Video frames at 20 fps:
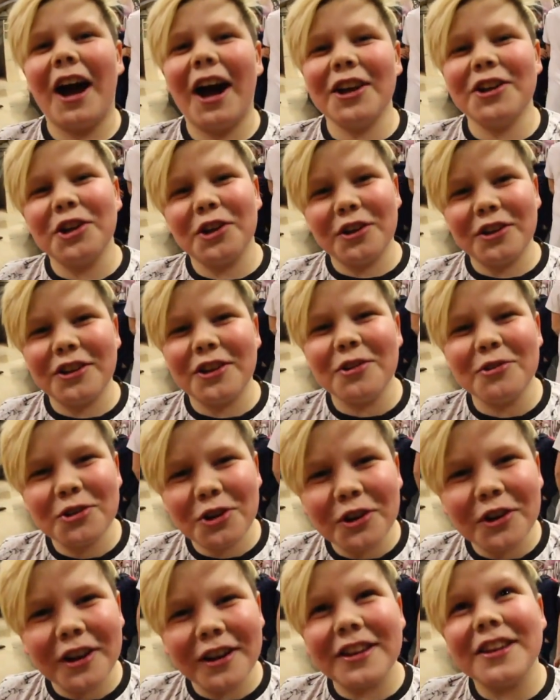I should, you
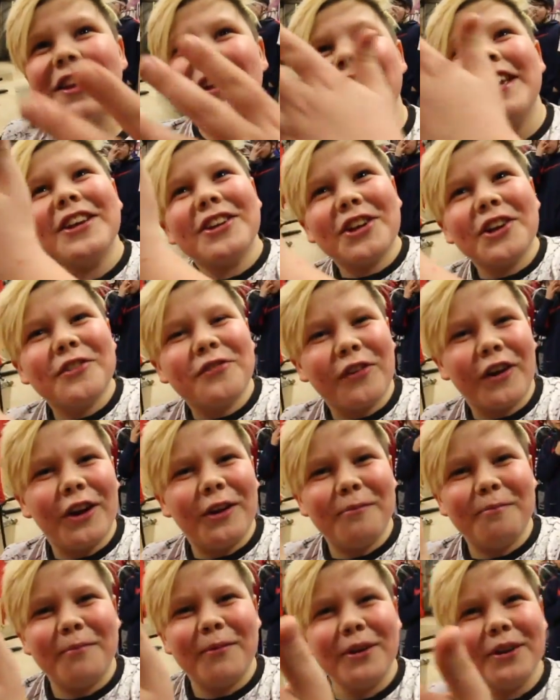should, you should
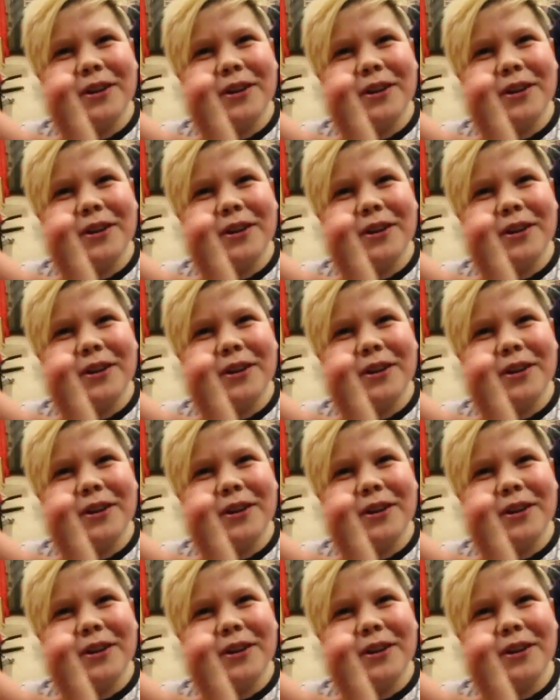film